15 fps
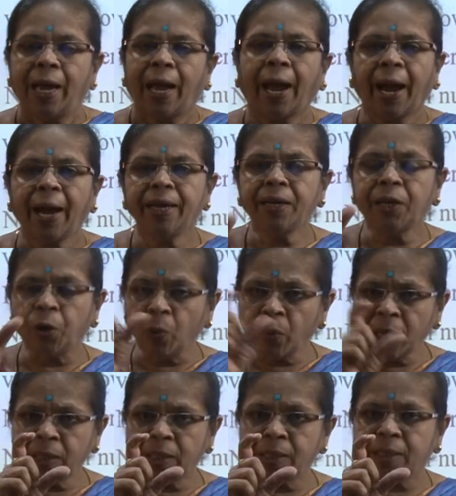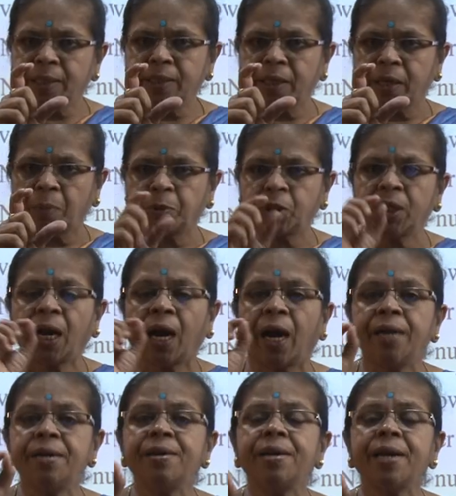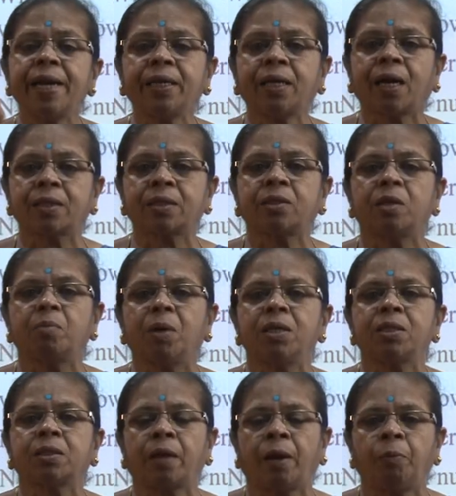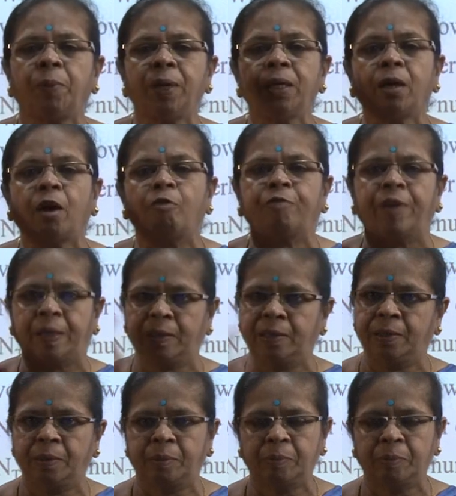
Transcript: And during this interruption 100 customers have been affected.